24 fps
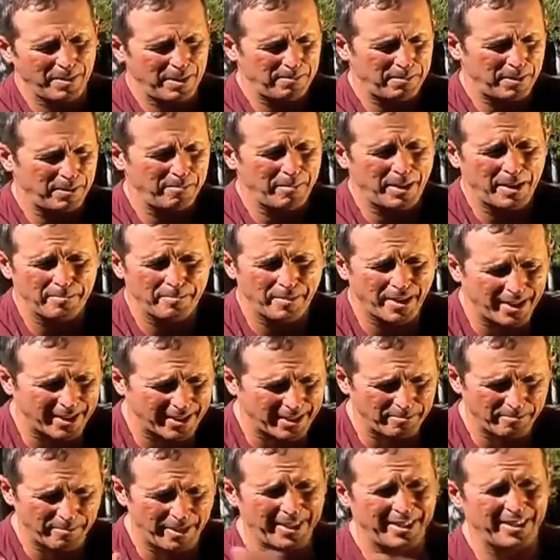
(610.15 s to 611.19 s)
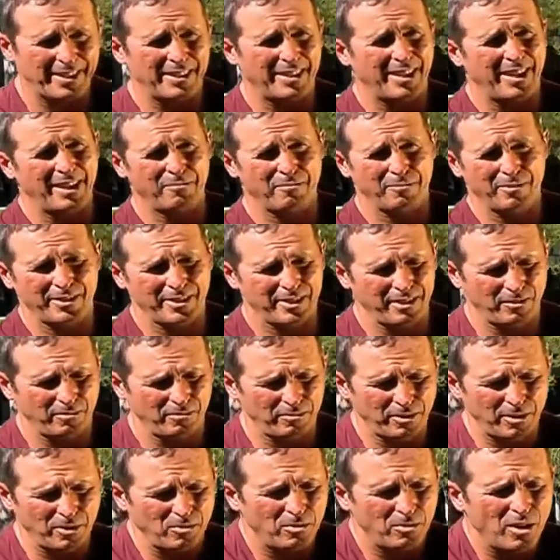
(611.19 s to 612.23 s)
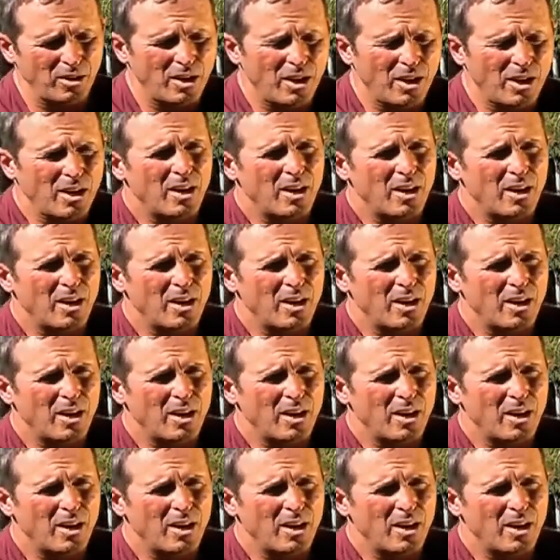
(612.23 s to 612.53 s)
Maybe my body made it. I really don't know.